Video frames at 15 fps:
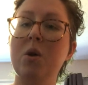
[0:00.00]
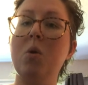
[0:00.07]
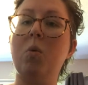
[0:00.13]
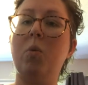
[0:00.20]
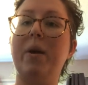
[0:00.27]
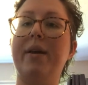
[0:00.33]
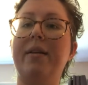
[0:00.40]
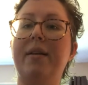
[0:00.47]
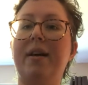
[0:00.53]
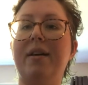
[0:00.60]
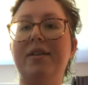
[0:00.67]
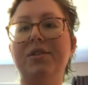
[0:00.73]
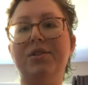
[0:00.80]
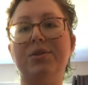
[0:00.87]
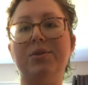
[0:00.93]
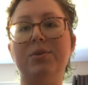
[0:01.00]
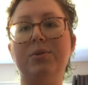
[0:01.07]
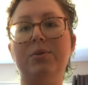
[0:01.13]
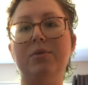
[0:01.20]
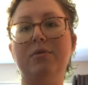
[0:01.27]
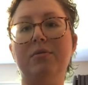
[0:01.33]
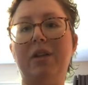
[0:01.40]
when I
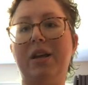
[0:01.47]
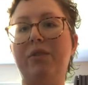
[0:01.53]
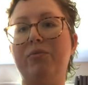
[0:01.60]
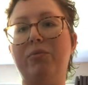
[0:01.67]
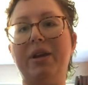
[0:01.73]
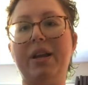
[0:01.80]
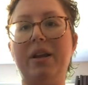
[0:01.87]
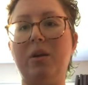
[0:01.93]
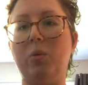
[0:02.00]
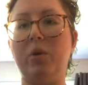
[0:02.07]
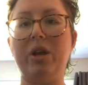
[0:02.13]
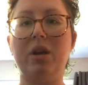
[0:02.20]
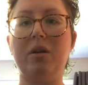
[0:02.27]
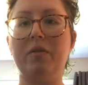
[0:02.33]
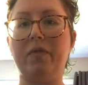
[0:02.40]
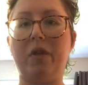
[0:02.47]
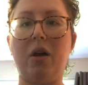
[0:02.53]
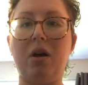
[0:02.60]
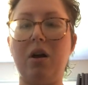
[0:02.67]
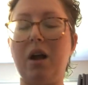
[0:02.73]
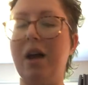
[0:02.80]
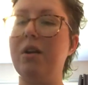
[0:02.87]
do like reading week
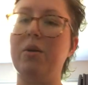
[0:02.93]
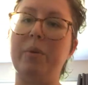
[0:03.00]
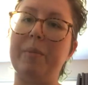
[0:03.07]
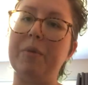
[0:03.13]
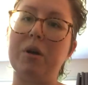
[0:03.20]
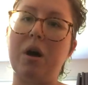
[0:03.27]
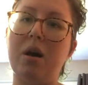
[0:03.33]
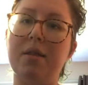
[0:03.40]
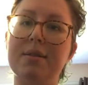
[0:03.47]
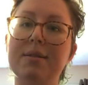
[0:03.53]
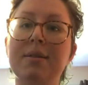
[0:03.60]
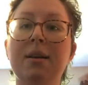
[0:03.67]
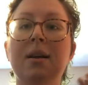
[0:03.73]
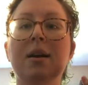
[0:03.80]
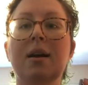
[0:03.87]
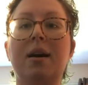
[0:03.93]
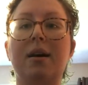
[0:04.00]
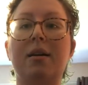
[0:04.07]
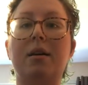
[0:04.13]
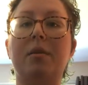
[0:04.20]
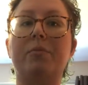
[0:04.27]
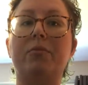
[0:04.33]
vlog, I don't know what I'm gonna call this,
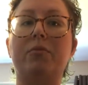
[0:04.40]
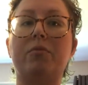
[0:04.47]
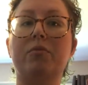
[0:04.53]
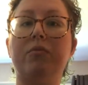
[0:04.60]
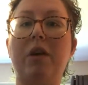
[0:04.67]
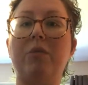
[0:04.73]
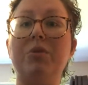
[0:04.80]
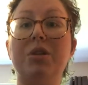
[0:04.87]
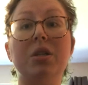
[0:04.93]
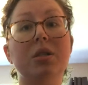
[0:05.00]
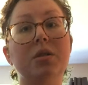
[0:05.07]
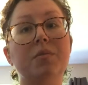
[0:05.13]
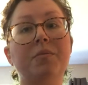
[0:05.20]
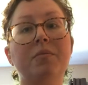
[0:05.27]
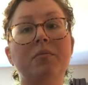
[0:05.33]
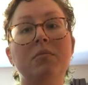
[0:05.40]
round 2.